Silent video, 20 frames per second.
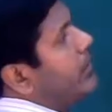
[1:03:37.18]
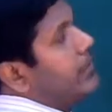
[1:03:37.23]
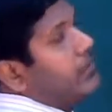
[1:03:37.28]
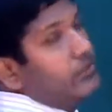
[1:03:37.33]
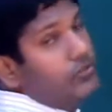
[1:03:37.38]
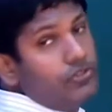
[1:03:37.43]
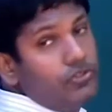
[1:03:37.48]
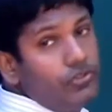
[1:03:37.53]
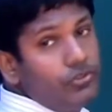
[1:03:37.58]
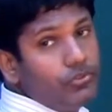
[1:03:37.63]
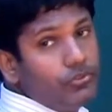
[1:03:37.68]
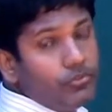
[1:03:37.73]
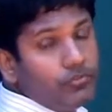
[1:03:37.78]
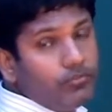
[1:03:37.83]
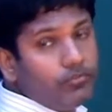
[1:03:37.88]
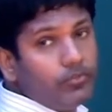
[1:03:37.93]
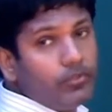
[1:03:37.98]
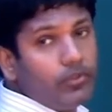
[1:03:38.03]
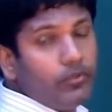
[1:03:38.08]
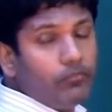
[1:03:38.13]
and 2,
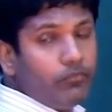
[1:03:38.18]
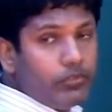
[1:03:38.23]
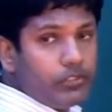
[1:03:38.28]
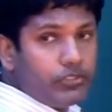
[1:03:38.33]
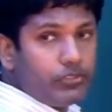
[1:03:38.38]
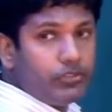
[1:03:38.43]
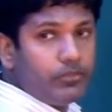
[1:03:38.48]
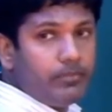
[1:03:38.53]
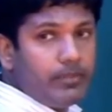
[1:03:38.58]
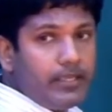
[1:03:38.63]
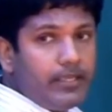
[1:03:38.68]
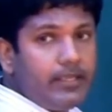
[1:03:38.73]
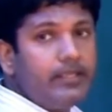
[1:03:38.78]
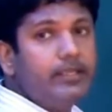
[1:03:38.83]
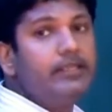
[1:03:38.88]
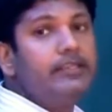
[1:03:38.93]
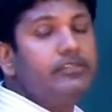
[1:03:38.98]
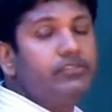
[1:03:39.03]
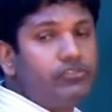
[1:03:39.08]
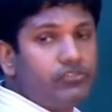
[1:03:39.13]
which would
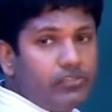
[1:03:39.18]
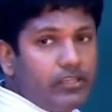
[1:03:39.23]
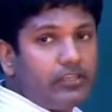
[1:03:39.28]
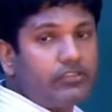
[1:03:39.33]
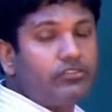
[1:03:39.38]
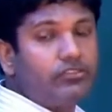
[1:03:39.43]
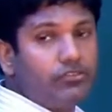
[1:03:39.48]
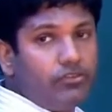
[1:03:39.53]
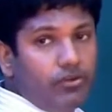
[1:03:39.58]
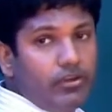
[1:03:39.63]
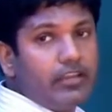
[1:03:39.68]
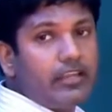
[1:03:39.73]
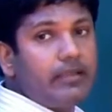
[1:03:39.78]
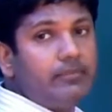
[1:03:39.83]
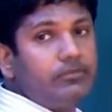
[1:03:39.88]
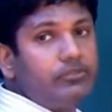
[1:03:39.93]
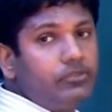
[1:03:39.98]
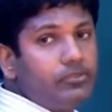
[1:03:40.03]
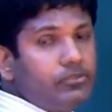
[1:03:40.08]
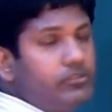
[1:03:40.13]
be 6. 3
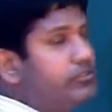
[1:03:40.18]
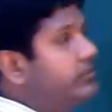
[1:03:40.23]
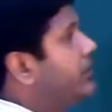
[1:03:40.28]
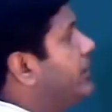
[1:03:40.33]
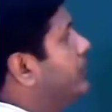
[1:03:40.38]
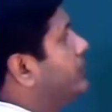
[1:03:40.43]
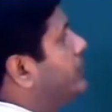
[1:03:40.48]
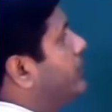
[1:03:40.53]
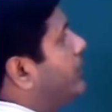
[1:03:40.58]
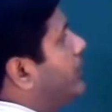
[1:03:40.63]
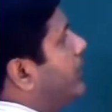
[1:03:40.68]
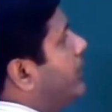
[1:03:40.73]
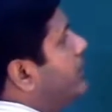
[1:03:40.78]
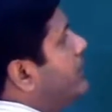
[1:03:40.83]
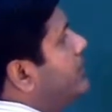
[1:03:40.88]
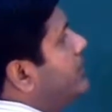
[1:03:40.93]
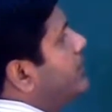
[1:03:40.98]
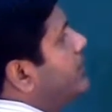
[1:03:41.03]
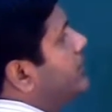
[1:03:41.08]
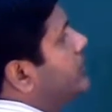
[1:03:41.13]
times 2 is 6,
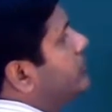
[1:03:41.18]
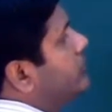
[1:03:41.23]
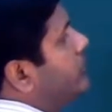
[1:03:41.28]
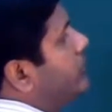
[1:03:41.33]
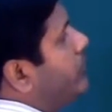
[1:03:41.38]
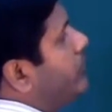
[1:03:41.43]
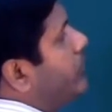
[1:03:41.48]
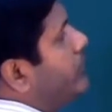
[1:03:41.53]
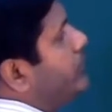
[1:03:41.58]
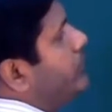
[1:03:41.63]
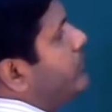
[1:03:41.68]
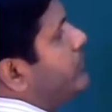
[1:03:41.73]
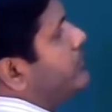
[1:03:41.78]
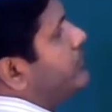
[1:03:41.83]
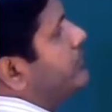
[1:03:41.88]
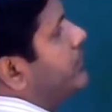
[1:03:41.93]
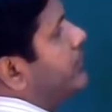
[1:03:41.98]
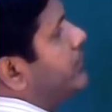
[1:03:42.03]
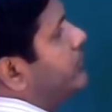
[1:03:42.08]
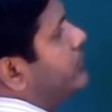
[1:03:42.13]
okay? So we're going to put
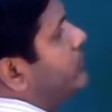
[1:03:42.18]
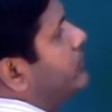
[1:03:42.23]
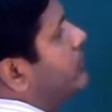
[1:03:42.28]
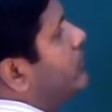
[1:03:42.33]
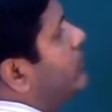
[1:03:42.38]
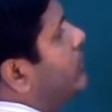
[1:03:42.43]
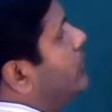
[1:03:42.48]
6.